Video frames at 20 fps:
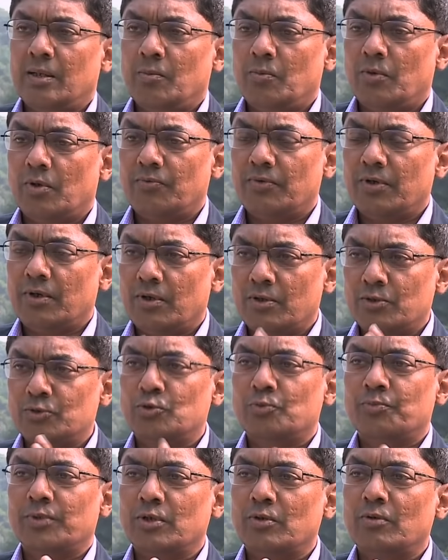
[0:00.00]
what we call a
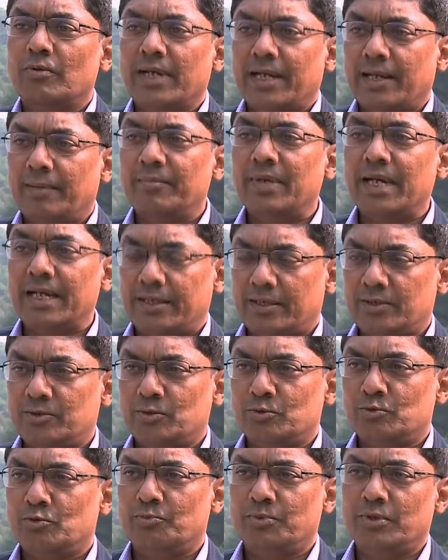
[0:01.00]
supernova remnant.
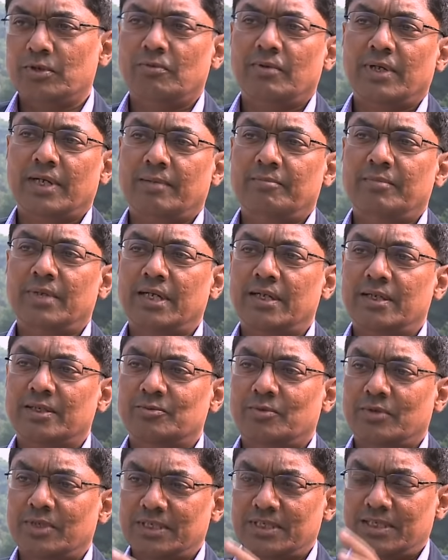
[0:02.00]
So supernova remnant
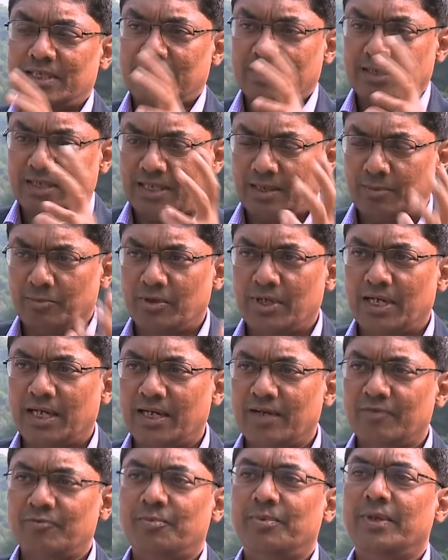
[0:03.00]
is what is the nebula
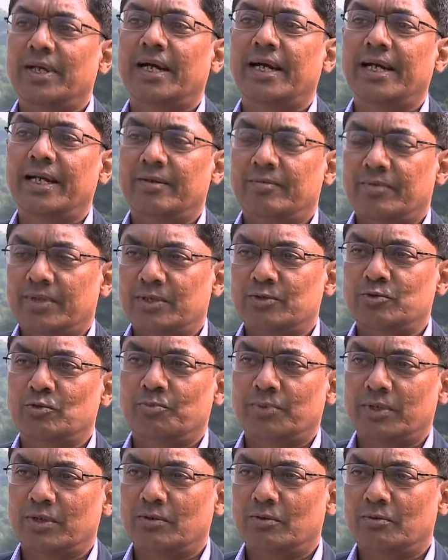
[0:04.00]
left behind when the
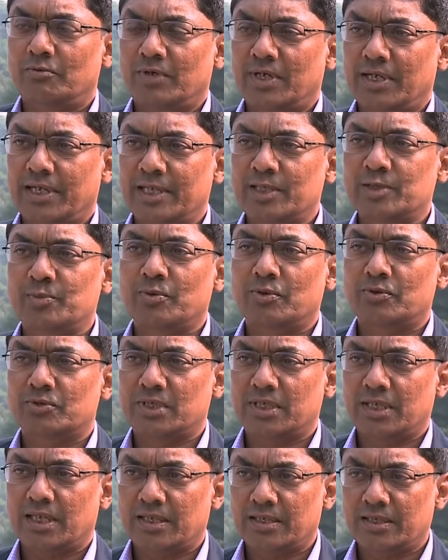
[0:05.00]
supernova
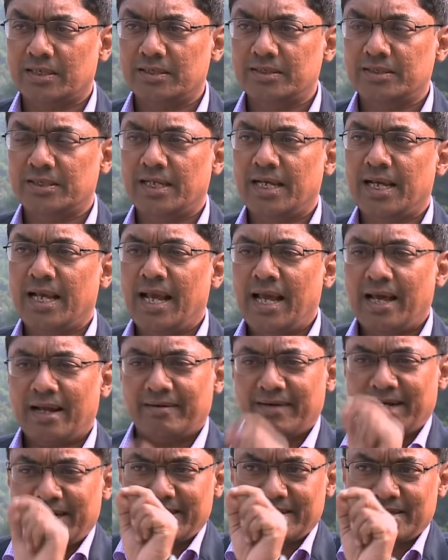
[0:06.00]
explosion occurs.
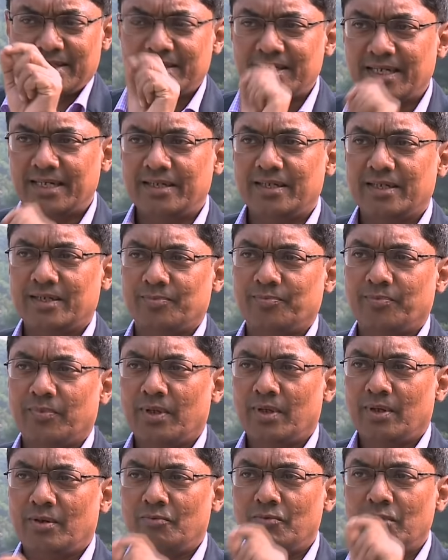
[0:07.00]
And right at the center
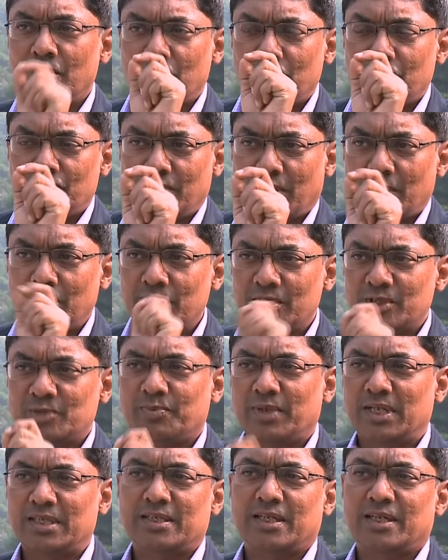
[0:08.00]
we found this
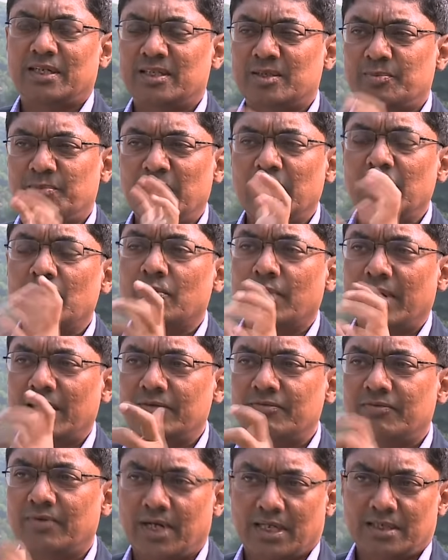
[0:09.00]
pulsar spinning
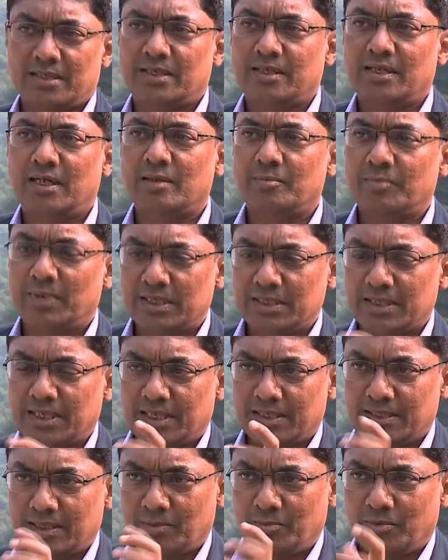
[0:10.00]
quite fast. Young
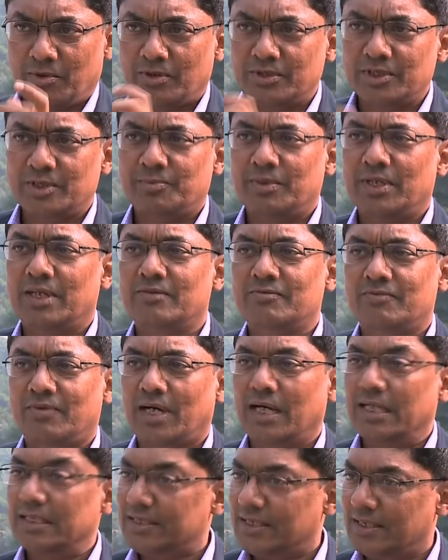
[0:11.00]
pulsars are born spinning
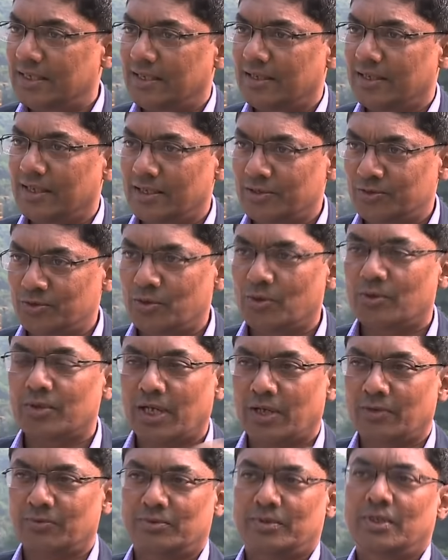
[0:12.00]
fast and then they slow
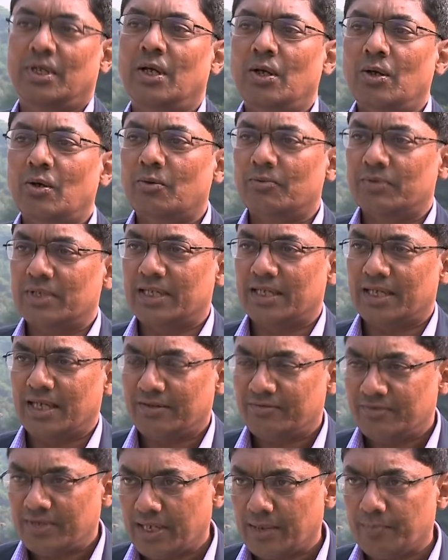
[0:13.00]
down over their
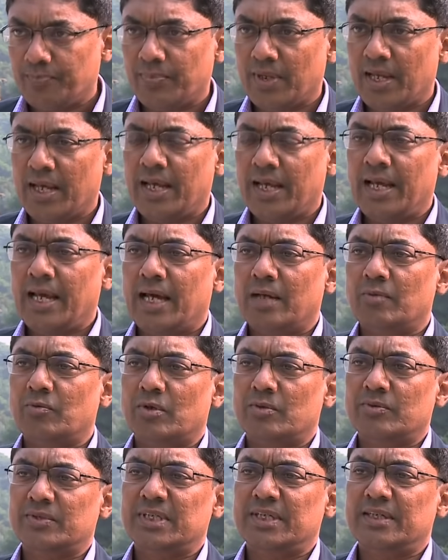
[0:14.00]
lifetime. And
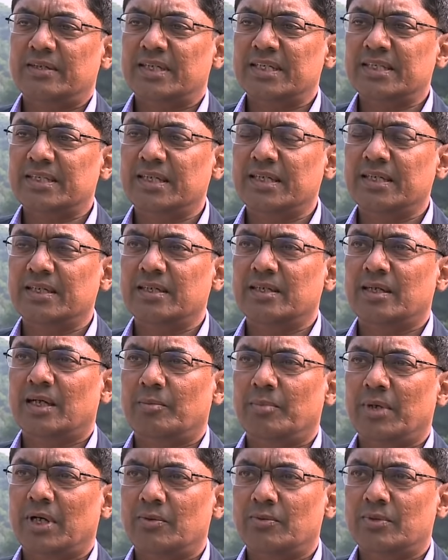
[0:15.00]
what was interesting
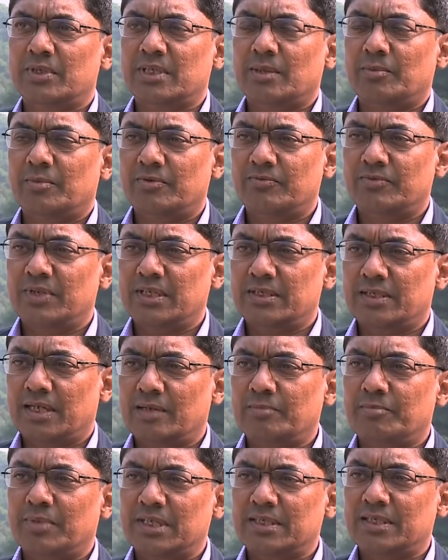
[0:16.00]
about some of these
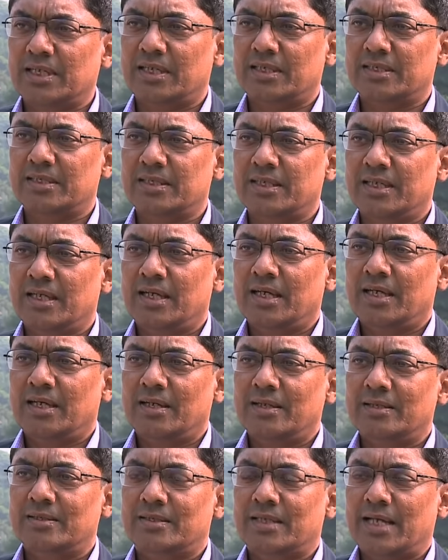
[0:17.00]
young pulsars
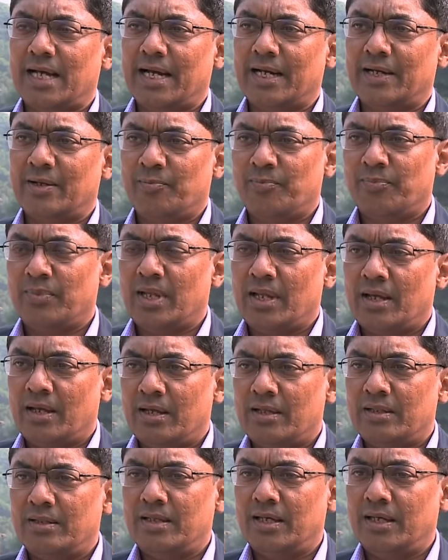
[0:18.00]
is that
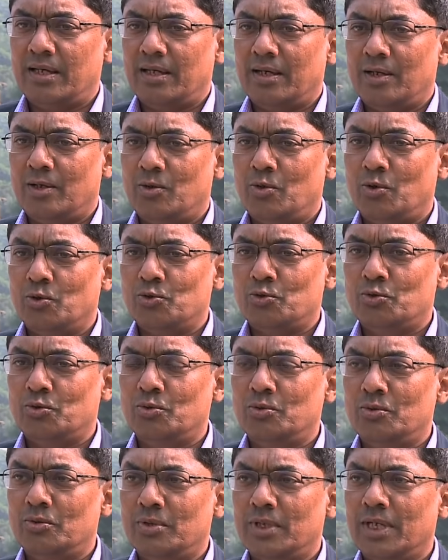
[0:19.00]
they go
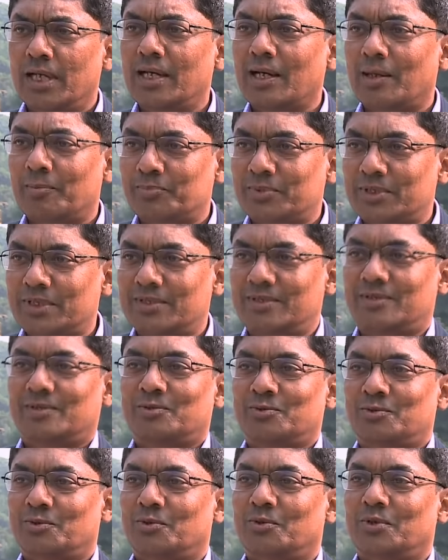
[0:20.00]
through hiccups.
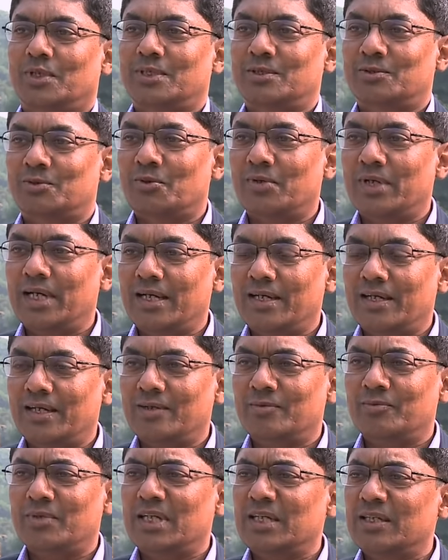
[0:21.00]
So it's
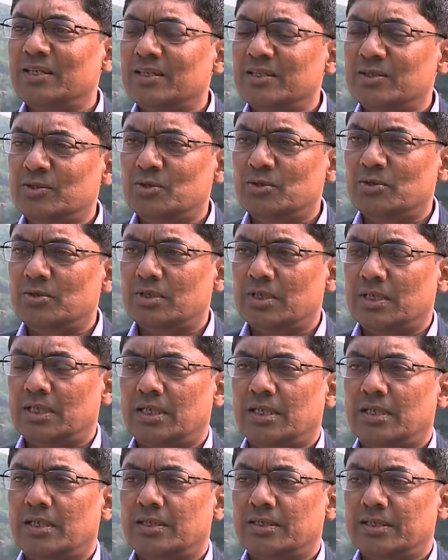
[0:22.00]
rotating very
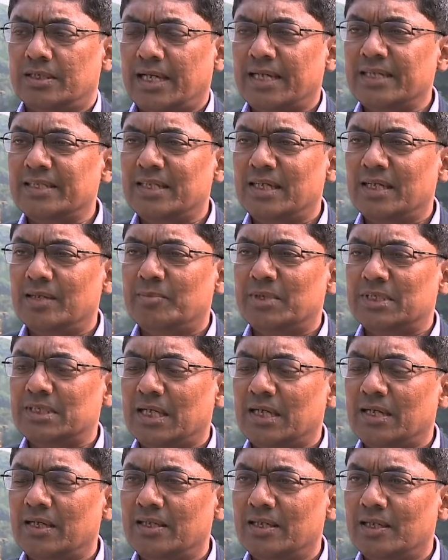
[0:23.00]
uh, nicely, but
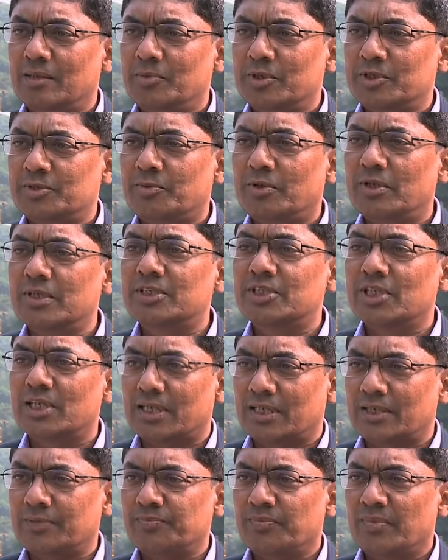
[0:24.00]
suddenly there will be a small jerk.